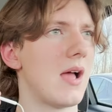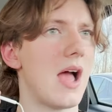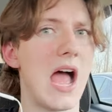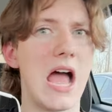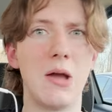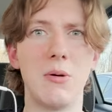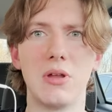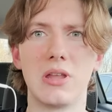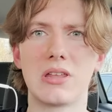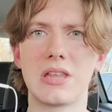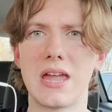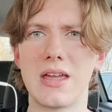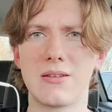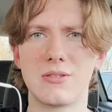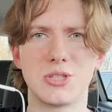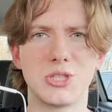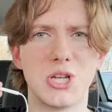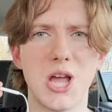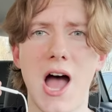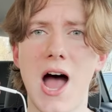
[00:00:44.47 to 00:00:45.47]
I was
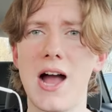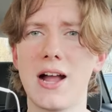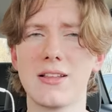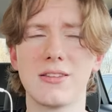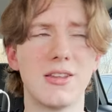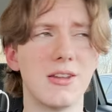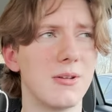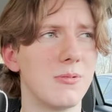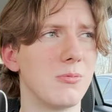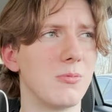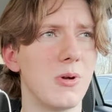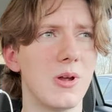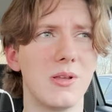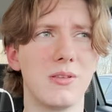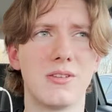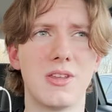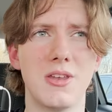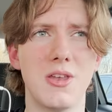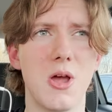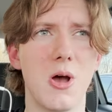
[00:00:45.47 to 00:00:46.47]
like shocked to
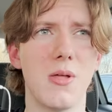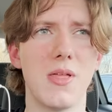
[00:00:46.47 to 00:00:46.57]
know